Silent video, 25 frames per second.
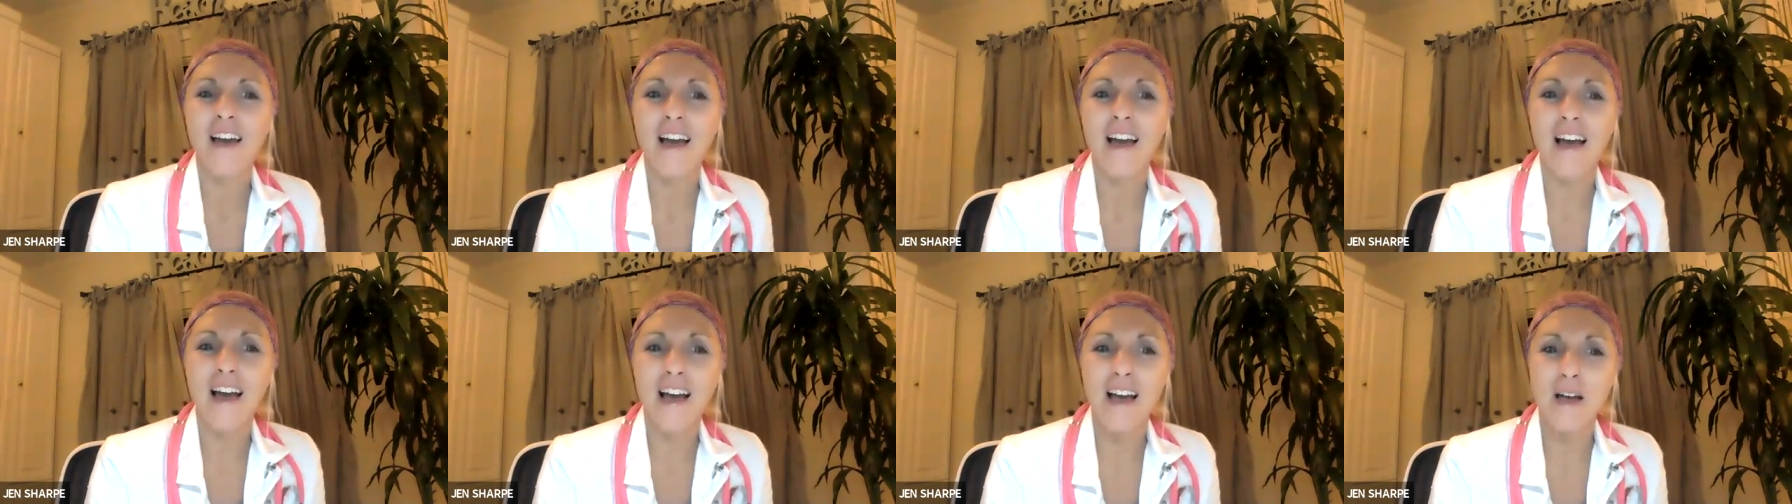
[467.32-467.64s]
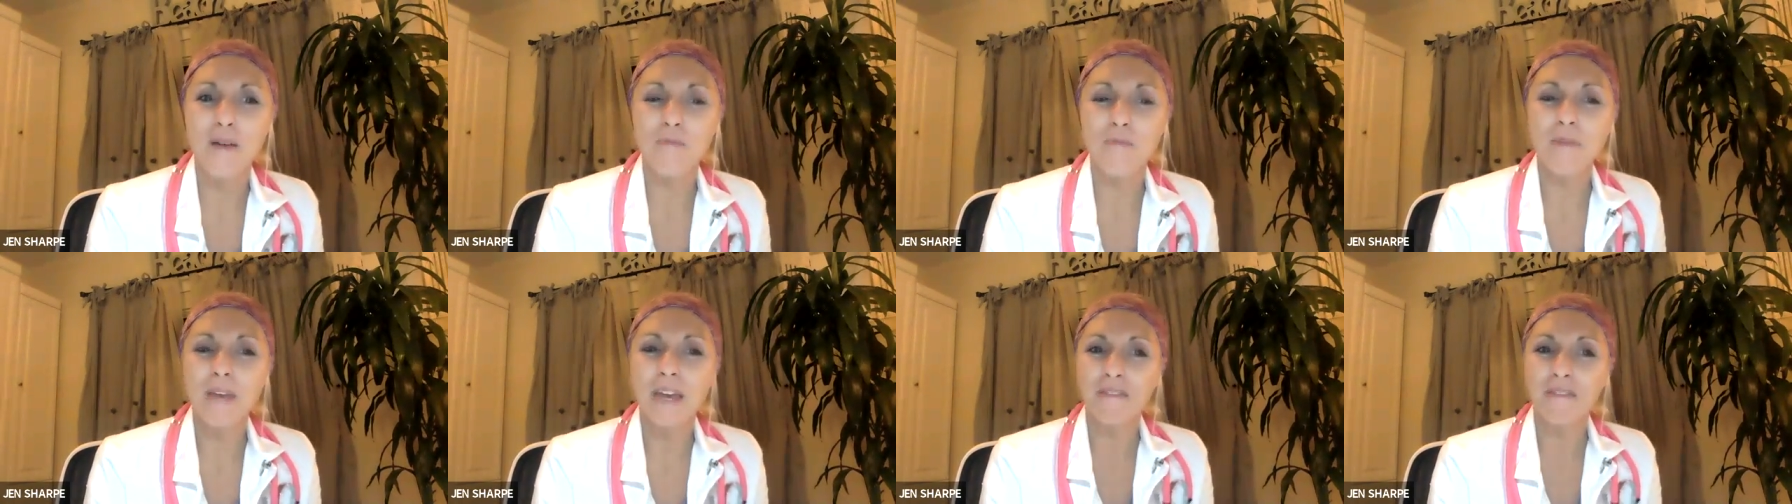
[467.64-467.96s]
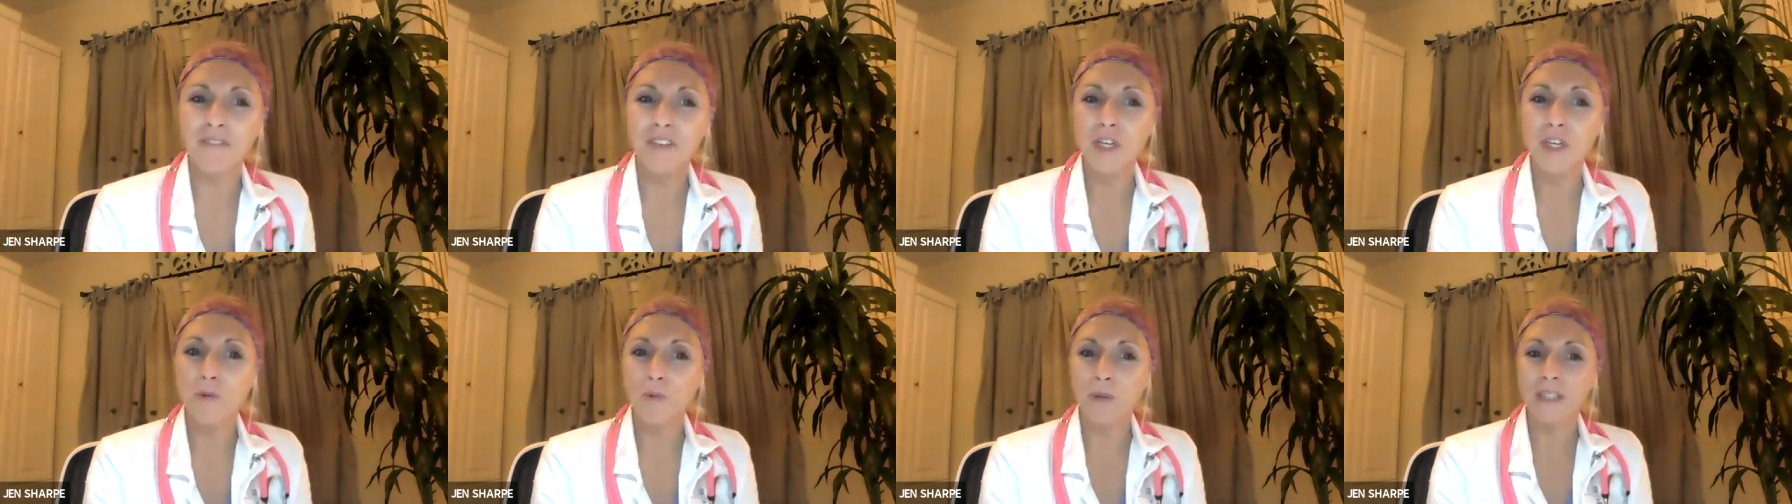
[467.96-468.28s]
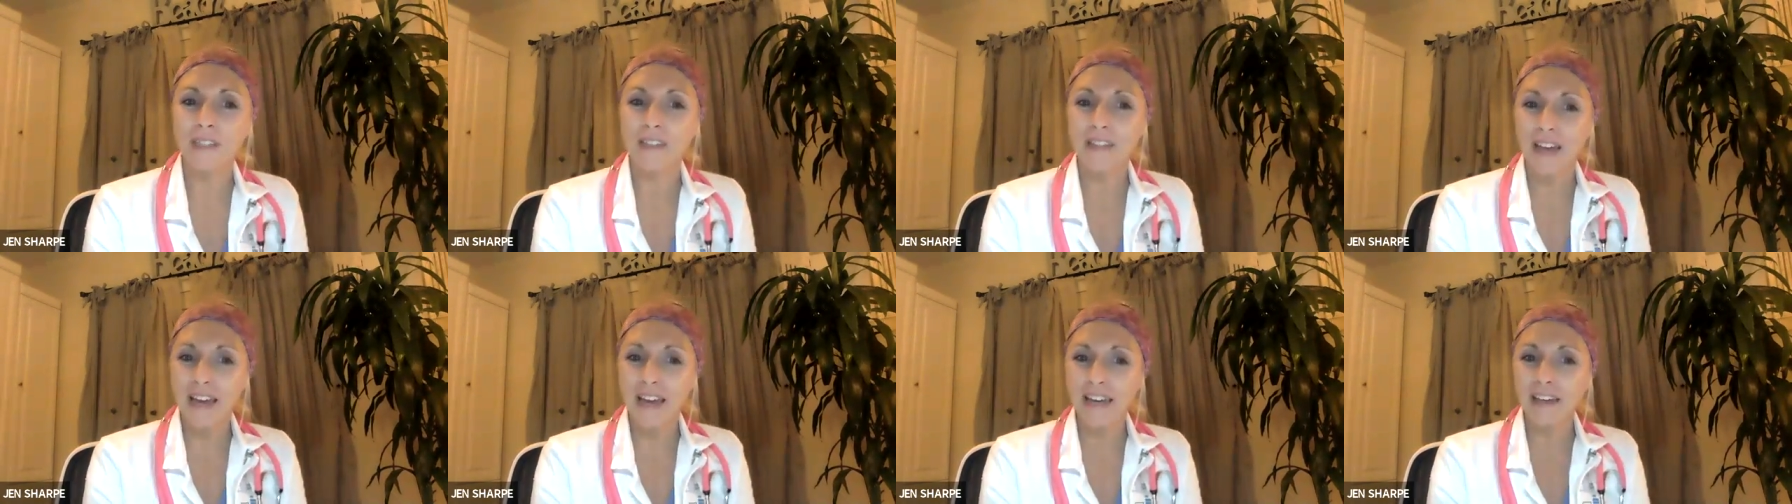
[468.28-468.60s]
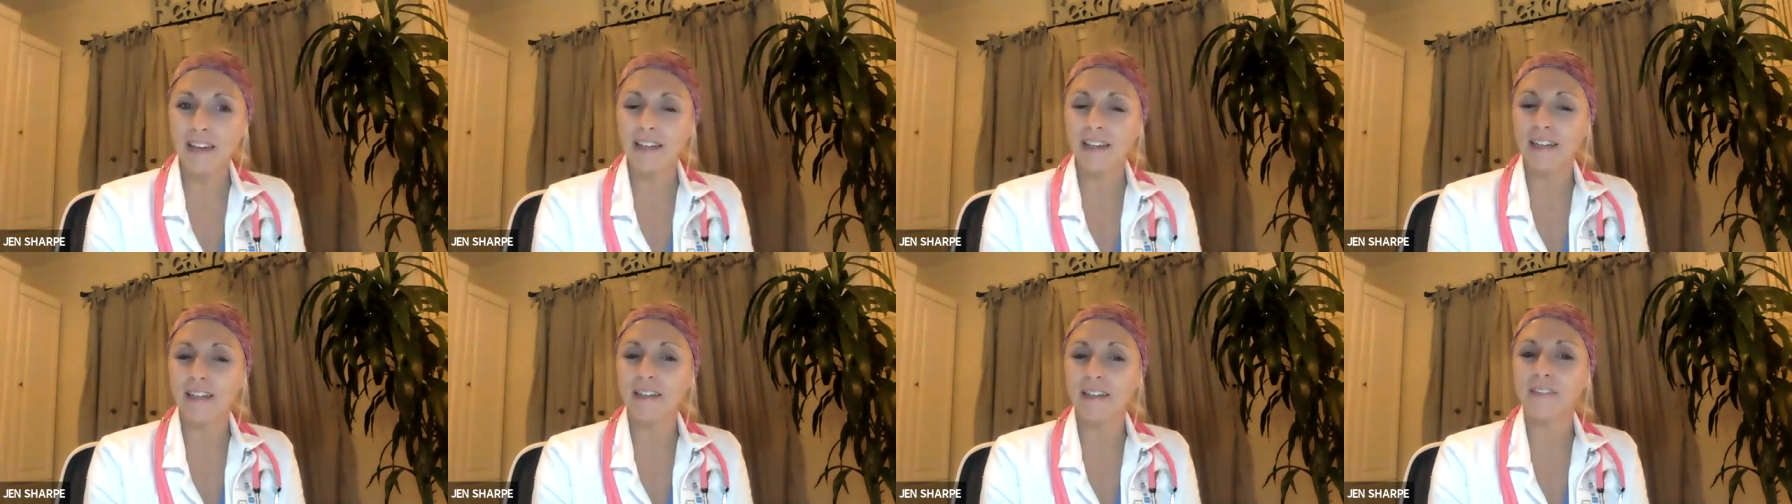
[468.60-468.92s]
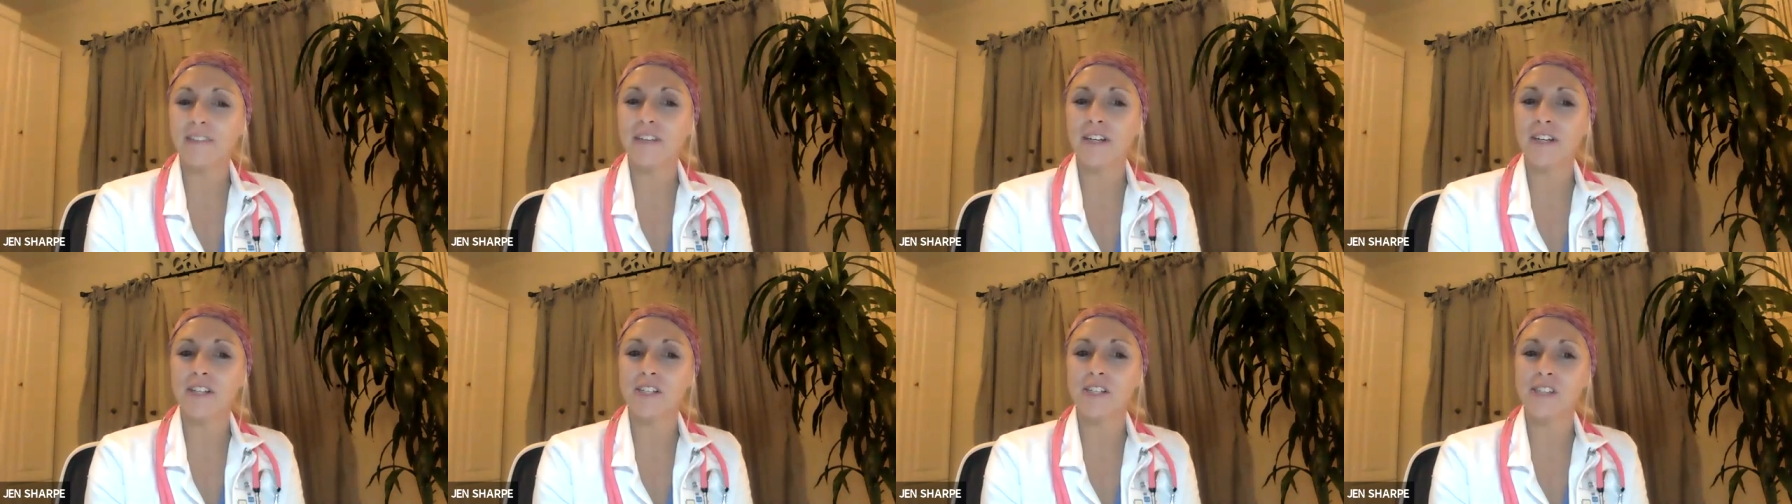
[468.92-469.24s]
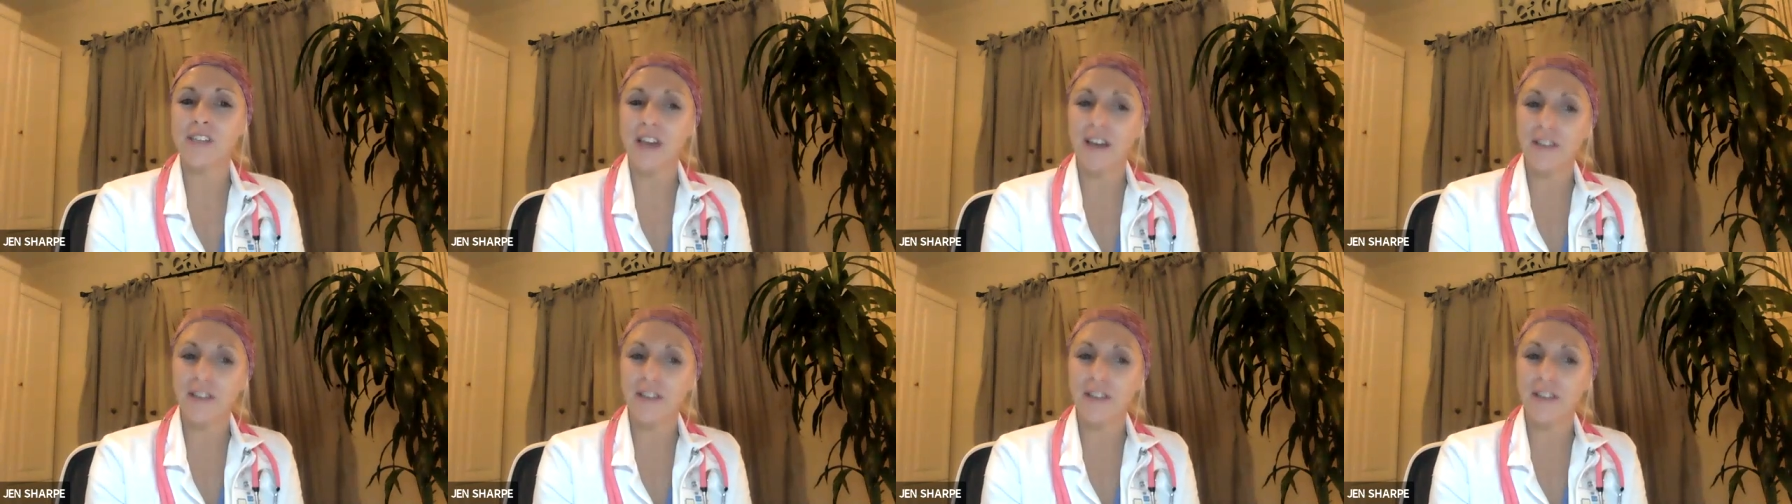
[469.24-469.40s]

If you would like, there's